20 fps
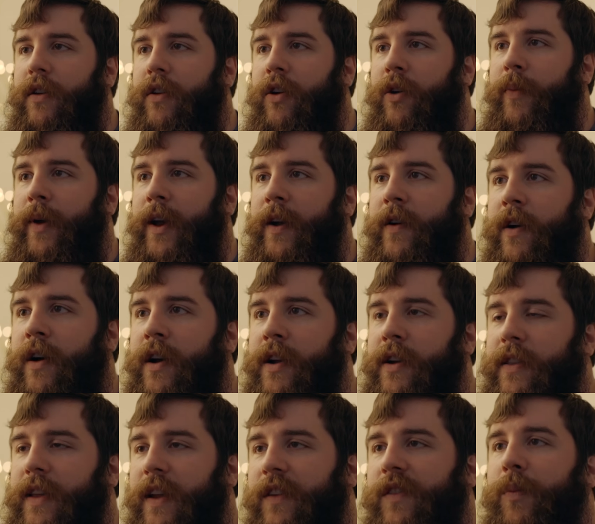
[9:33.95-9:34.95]
Turn it back
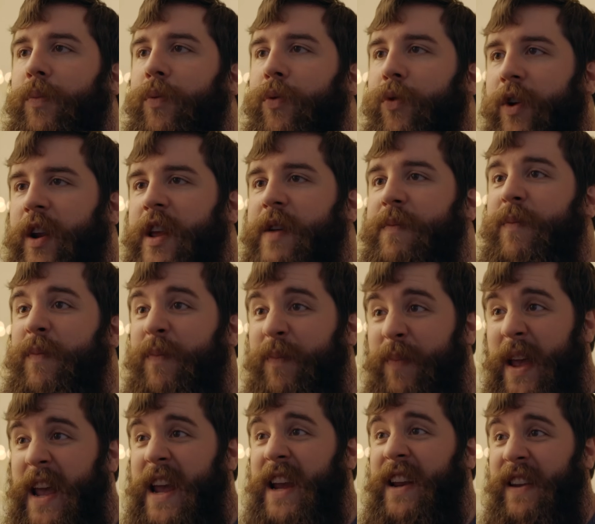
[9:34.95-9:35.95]
on. That's a pretty
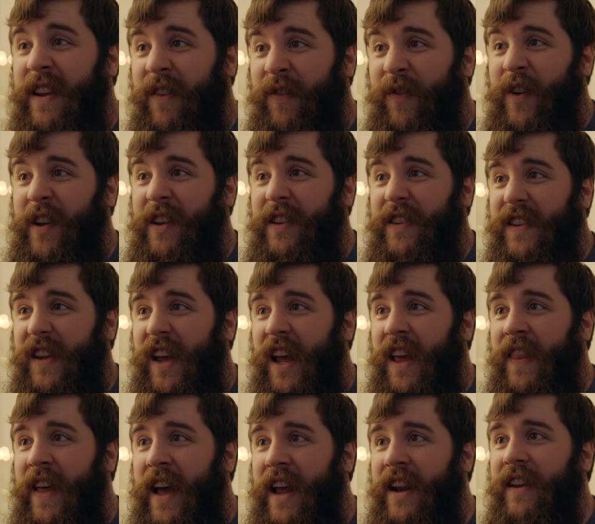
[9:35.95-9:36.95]
big difference.
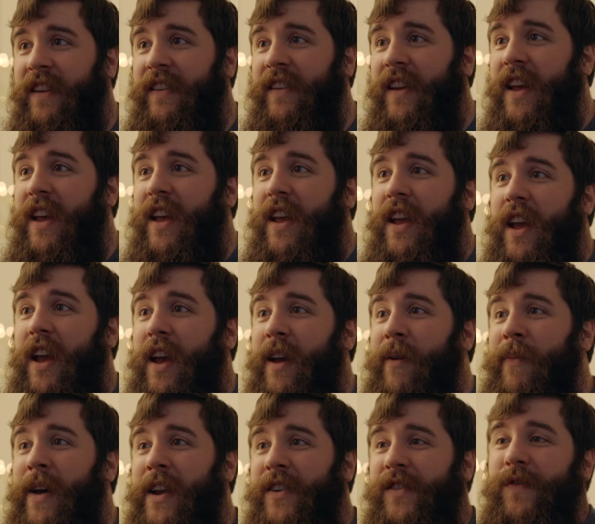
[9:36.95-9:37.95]
And that is
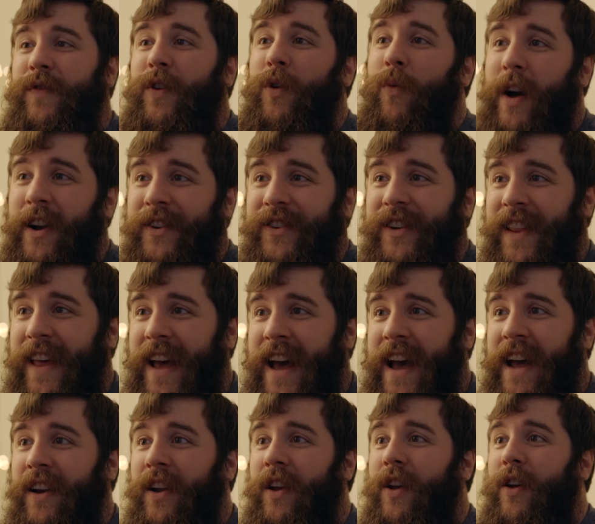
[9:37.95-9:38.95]
Imagine if you're watching
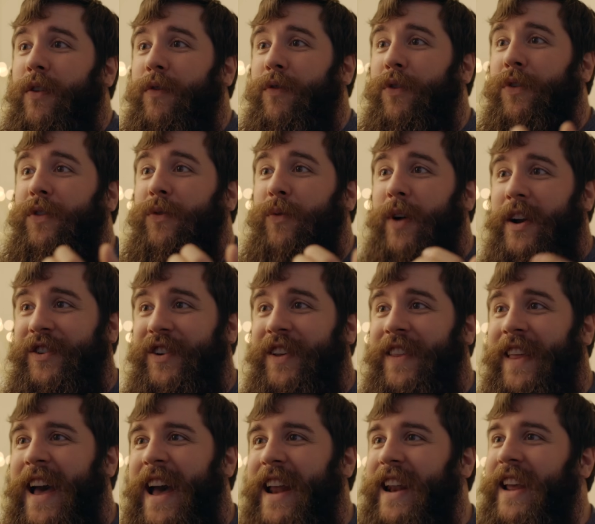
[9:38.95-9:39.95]
that versus
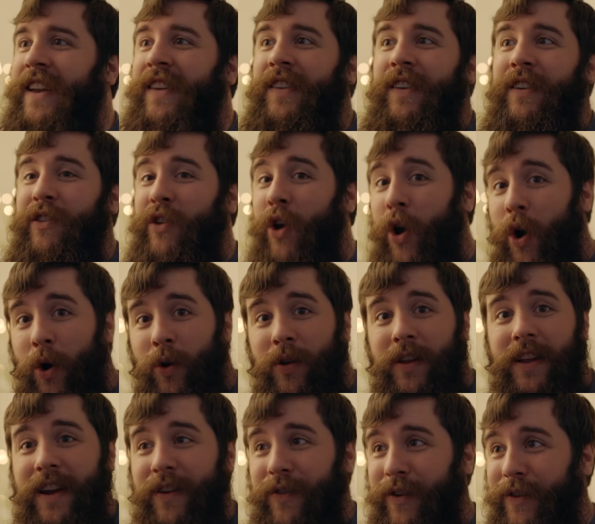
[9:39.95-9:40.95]
watching that. It is a
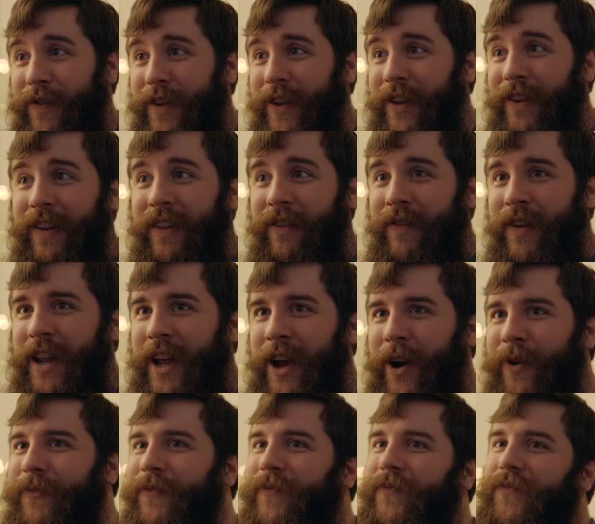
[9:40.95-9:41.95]
totally different feel to the
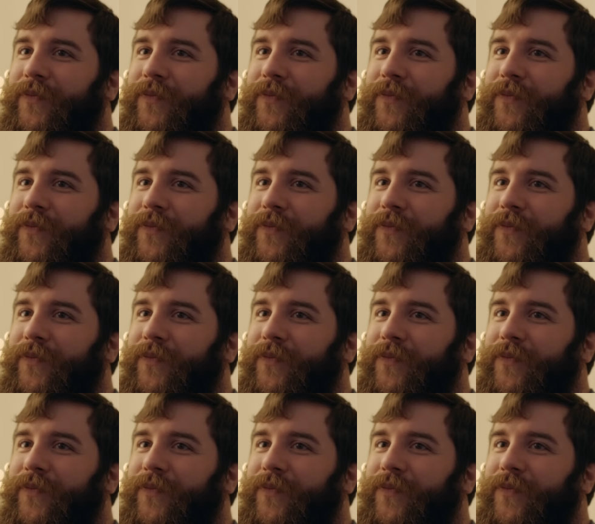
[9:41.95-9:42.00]
video.